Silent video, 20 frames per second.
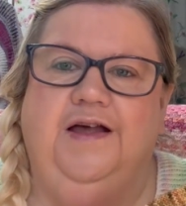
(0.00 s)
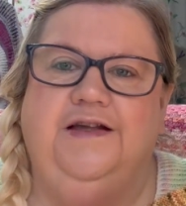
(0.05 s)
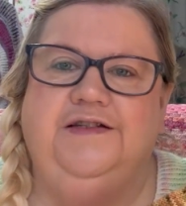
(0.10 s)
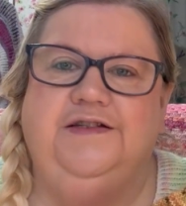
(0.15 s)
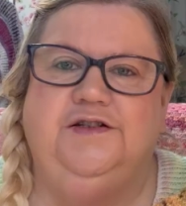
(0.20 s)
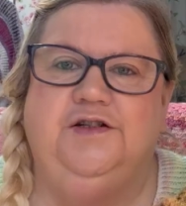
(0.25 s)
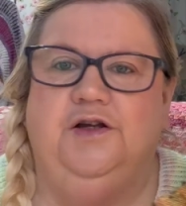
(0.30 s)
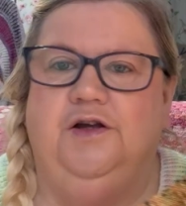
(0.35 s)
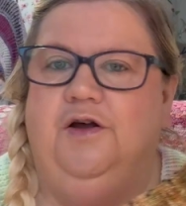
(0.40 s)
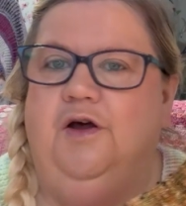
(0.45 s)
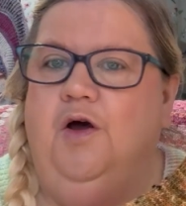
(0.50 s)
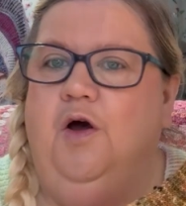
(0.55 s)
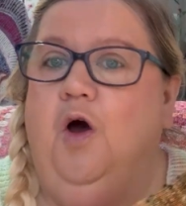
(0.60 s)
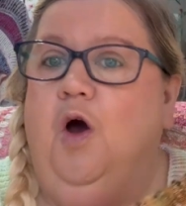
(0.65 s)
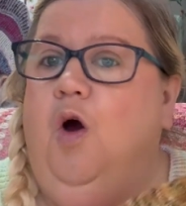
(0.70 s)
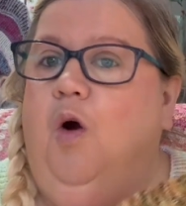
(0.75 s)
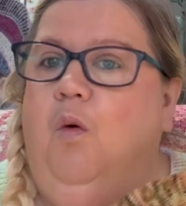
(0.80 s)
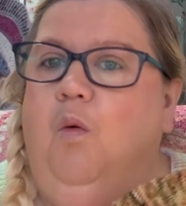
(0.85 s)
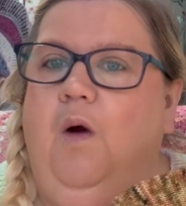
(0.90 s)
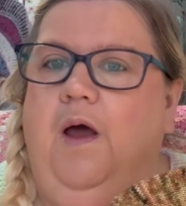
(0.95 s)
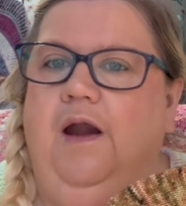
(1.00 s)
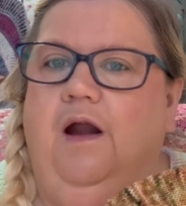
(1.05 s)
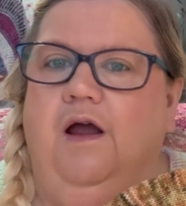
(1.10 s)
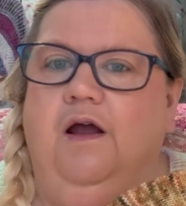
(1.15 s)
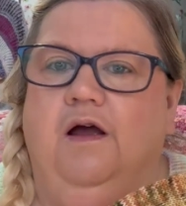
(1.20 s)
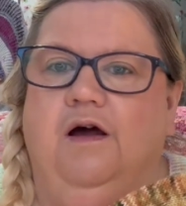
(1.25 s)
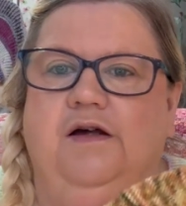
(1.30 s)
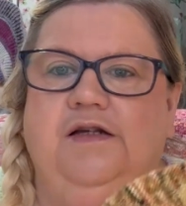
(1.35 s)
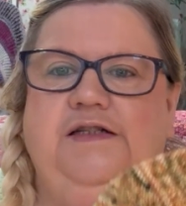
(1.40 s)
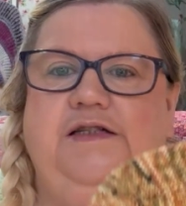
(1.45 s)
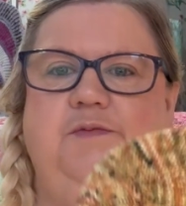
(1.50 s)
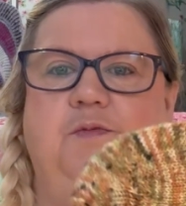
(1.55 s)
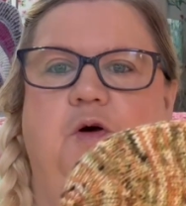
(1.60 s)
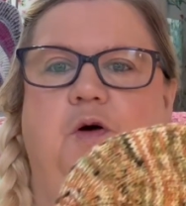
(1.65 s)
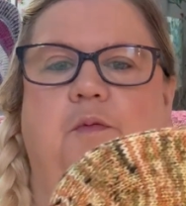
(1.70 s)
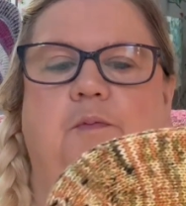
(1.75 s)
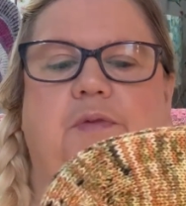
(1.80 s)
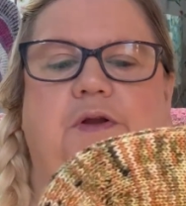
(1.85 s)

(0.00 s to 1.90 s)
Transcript: as to when I cast them on.